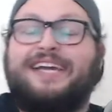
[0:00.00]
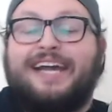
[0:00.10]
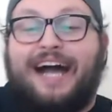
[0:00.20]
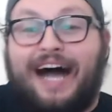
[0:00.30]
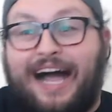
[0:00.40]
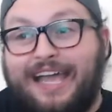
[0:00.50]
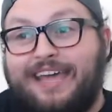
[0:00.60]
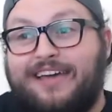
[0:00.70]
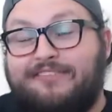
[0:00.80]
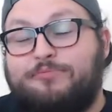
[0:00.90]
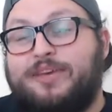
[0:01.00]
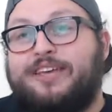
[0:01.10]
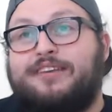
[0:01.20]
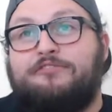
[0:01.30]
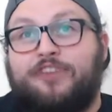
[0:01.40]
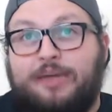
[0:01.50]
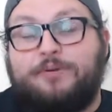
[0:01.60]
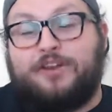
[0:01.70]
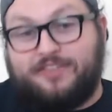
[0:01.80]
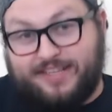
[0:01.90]
I have been
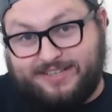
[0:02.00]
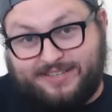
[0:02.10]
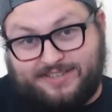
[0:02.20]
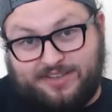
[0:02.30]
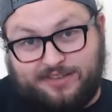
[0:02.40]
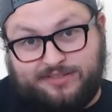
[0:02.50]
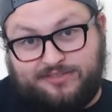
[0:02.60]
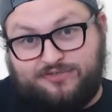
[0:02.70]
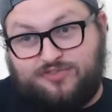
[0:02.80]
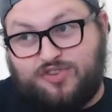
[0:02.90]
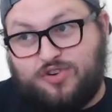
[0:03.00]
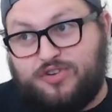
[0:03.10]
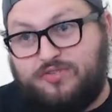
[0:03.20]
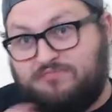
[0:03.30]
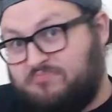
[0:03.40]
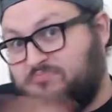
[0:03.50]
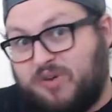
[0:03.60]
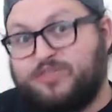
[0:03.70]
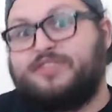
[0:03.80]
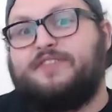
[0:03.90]
vaping on this for
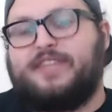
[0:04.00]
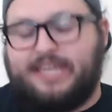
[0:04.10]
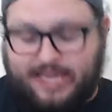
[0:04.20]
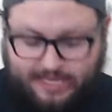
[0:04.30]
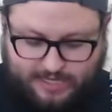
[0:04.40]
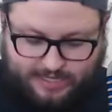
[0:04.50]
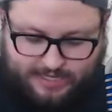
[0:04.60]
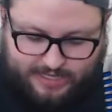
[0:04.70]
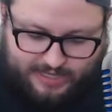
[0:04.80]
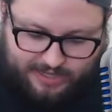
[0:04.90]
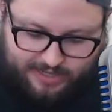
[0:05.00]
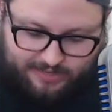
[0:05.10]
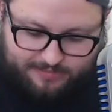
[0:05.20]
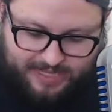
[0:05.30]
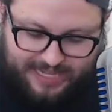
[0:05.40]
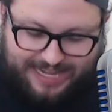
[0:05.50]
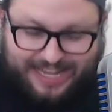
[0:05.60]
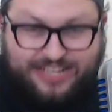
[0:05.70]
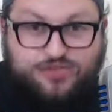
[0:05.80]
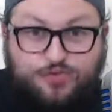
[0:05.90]
most of the day. And
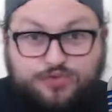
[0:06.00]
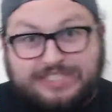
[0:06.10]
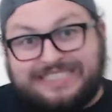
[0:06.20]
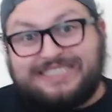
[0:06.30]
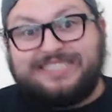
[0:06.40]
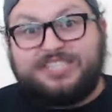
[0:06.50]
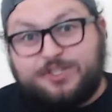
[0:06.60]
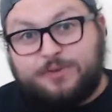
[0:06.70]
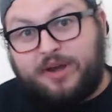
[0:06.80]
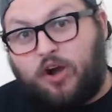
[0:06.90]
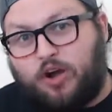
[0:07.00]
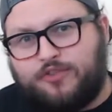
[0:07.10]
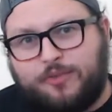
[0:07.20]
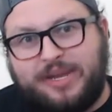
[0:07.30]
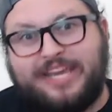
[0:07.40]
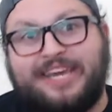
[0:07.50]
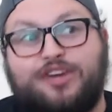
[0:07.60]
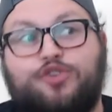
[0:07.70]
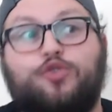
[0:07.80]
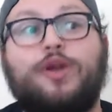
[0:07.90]
it's really just been hard for me to get a
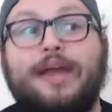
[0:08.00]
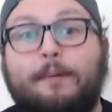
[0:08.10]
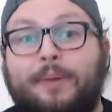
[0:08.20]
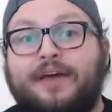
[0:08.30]
grip